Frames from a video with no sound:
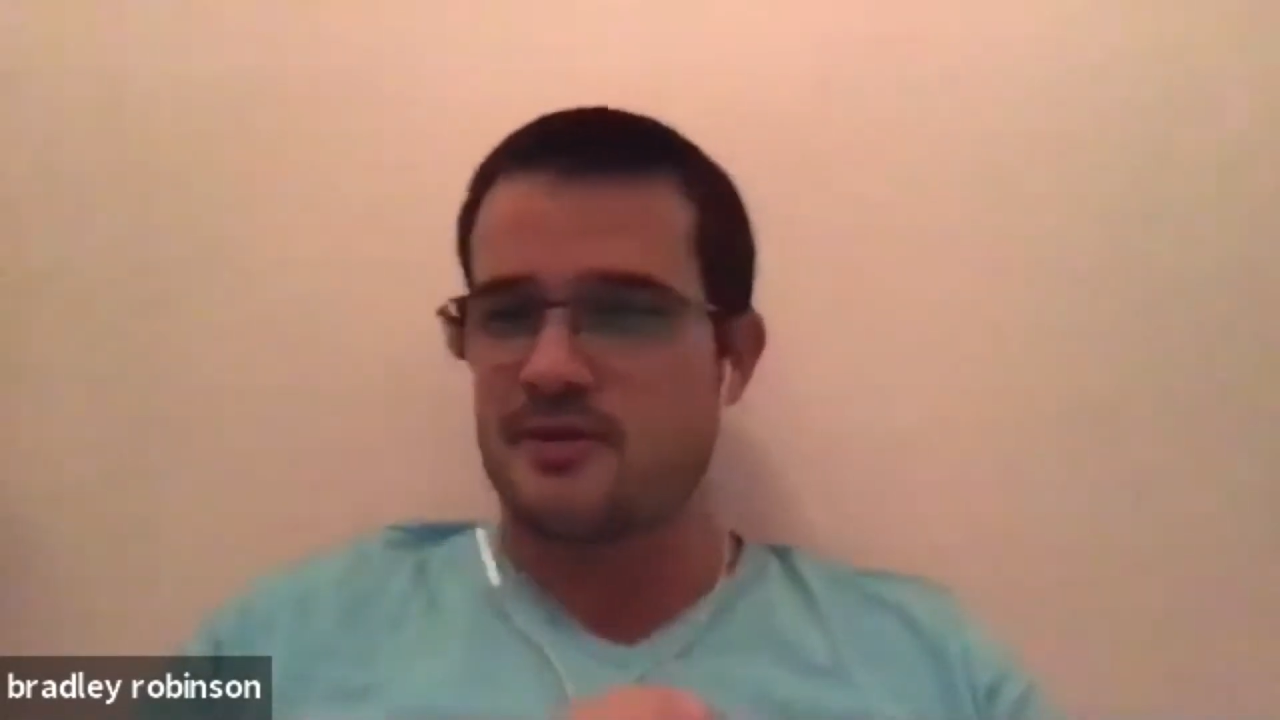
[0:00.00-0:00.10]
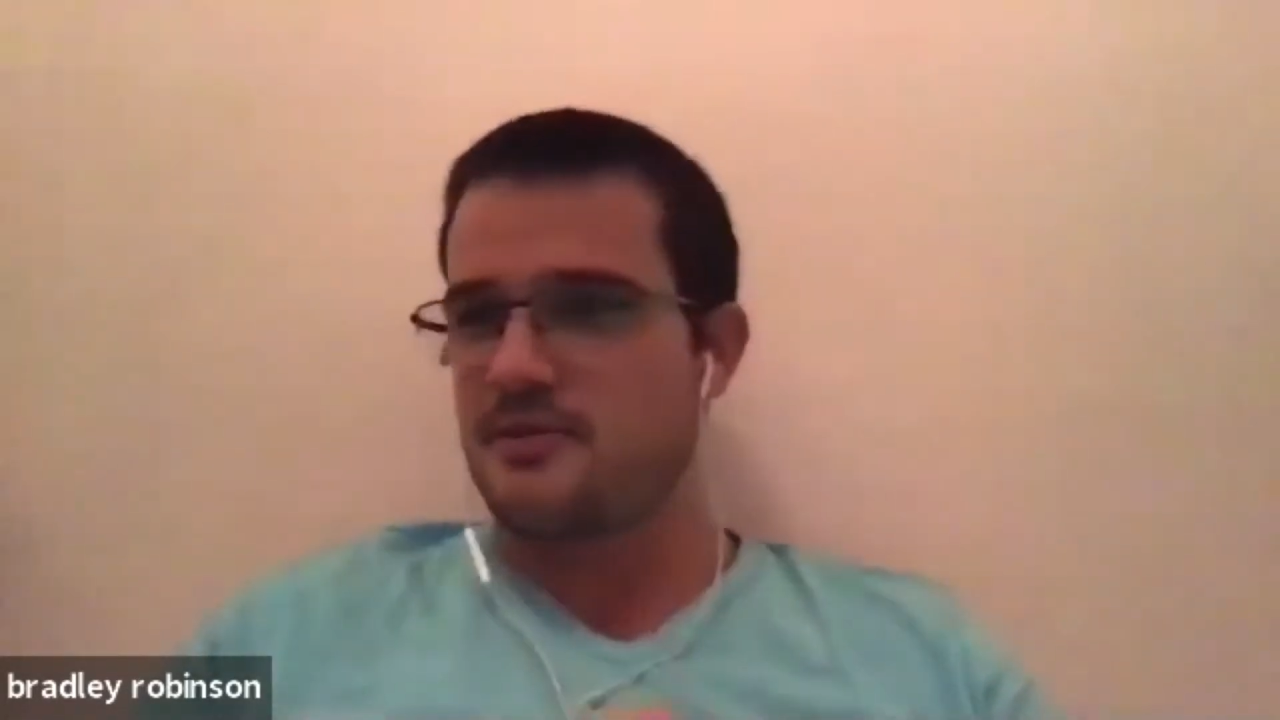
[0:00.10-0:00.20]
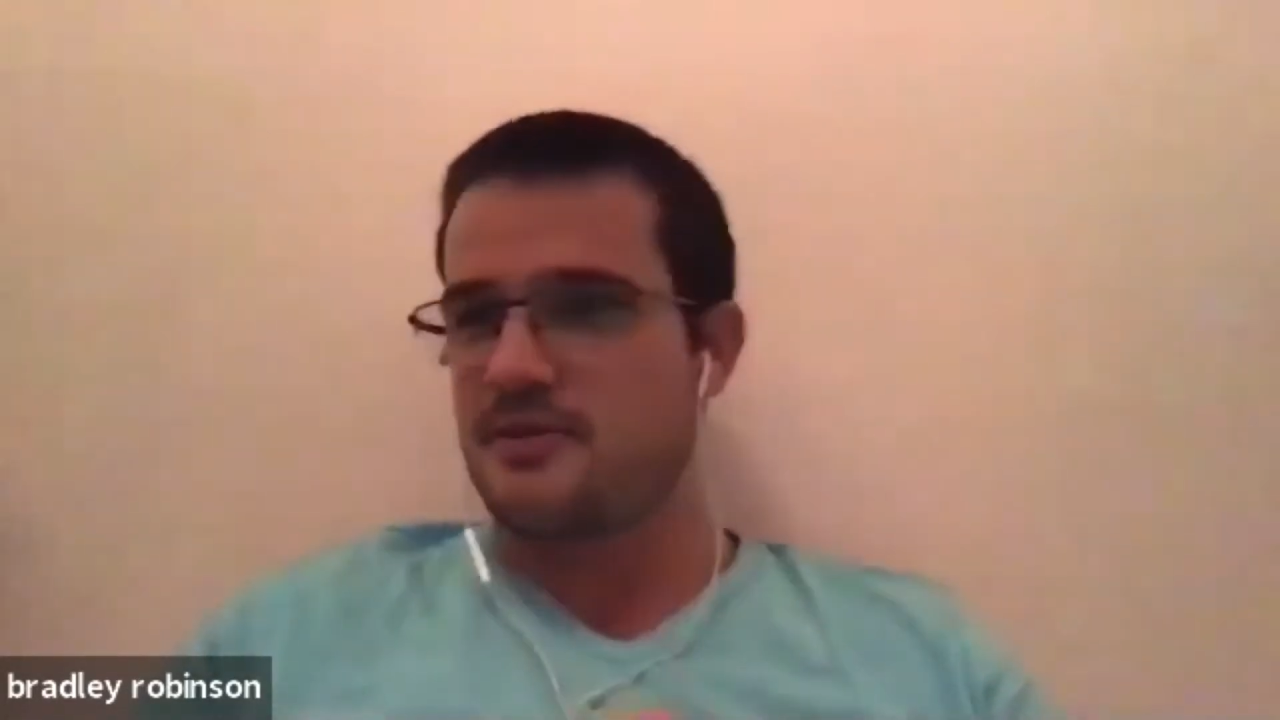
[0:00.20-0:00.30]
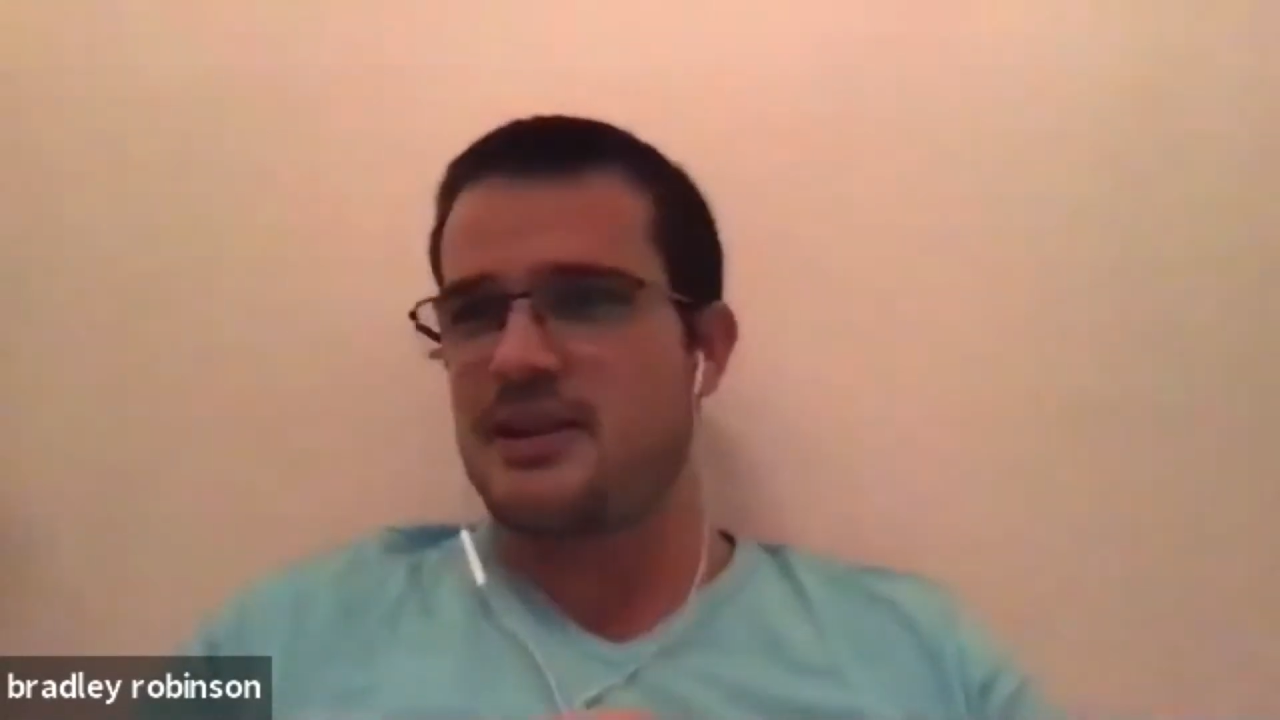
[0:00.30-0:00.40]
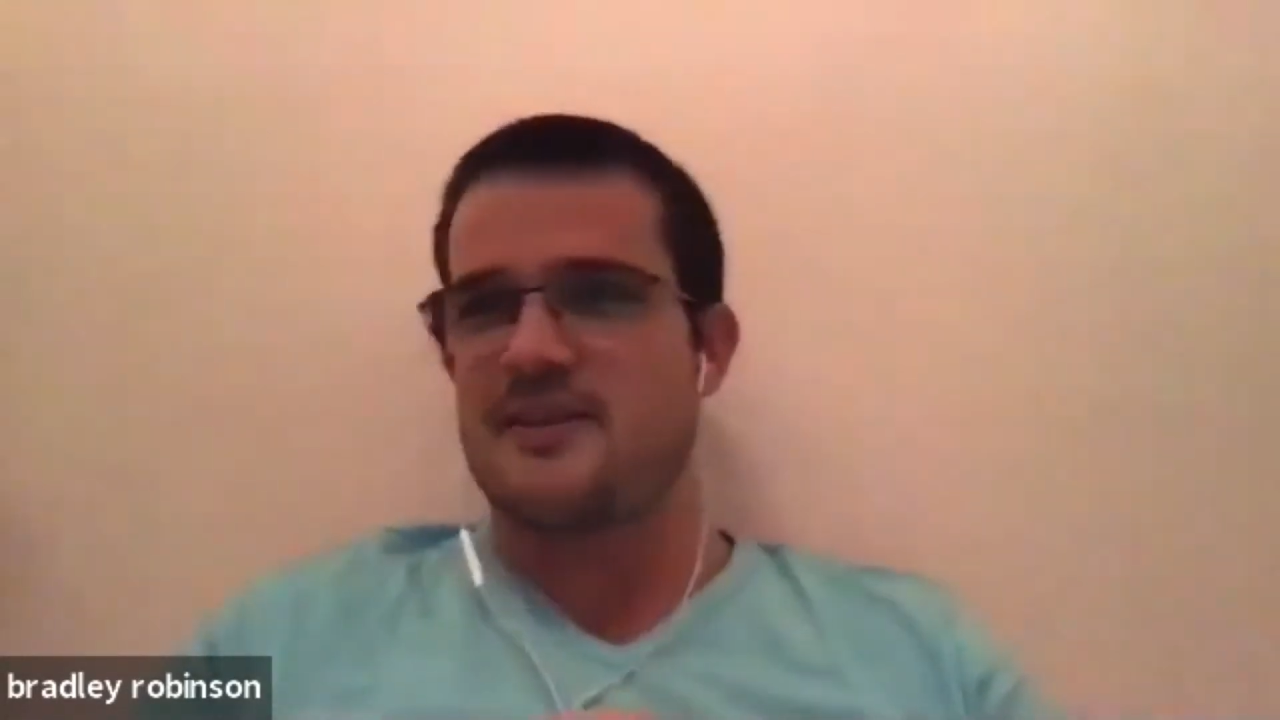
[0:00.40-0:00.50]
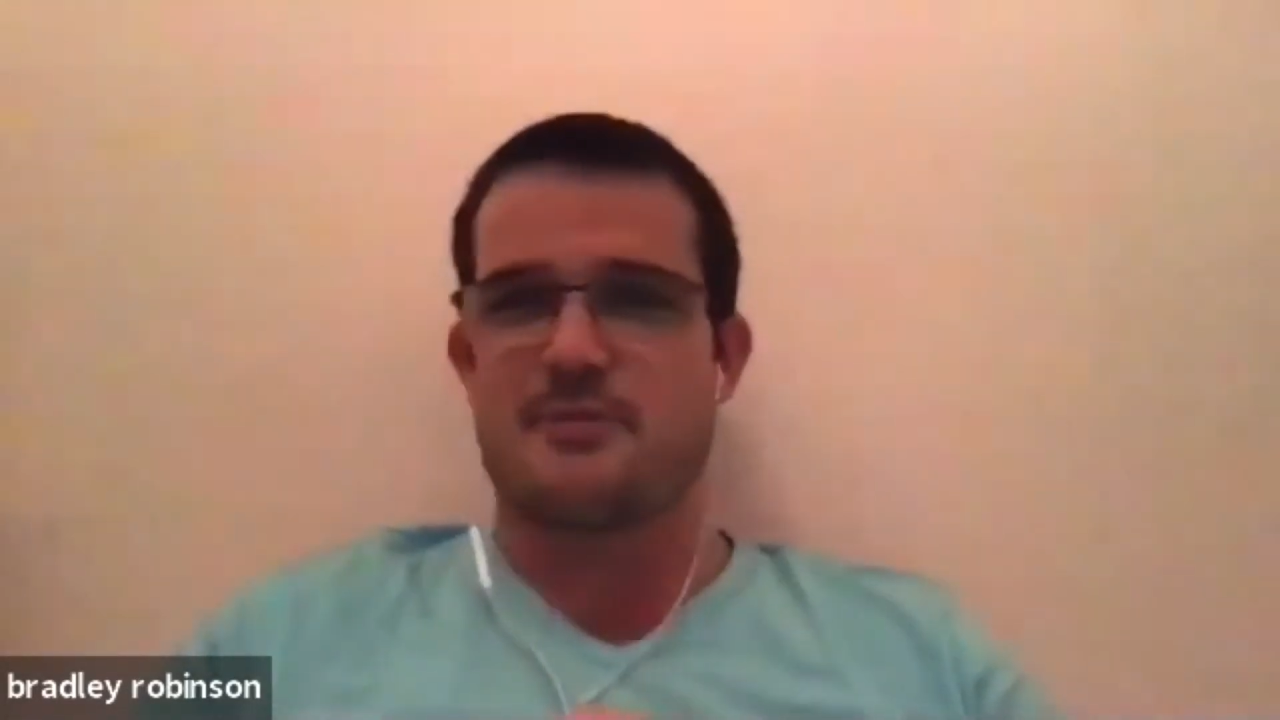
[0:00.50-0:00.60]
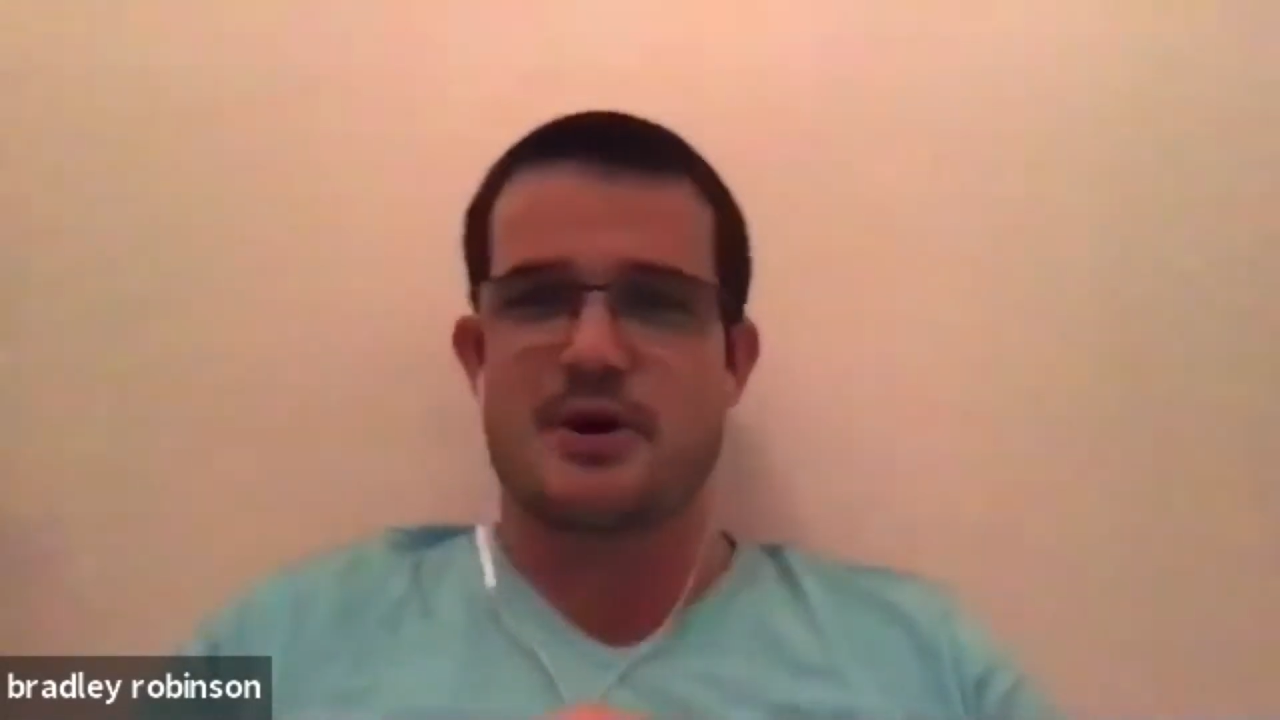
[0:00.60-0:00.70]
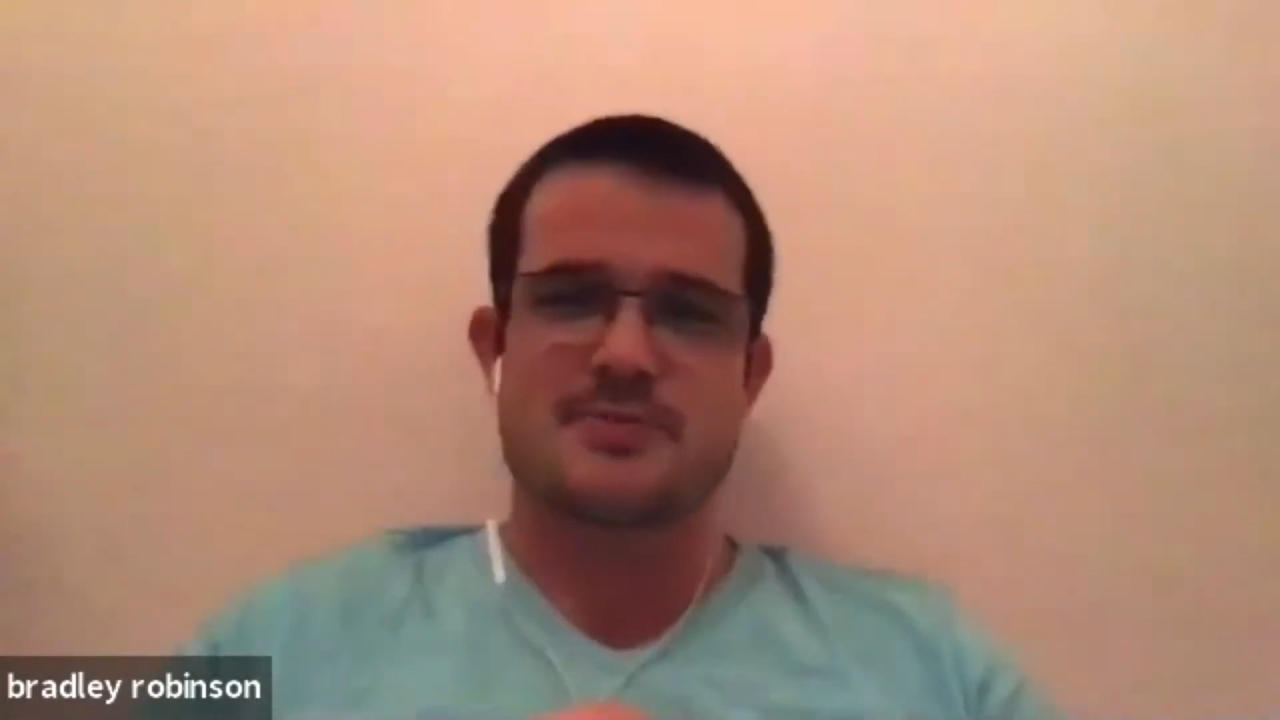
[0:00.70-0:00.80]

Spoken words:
Lived most of my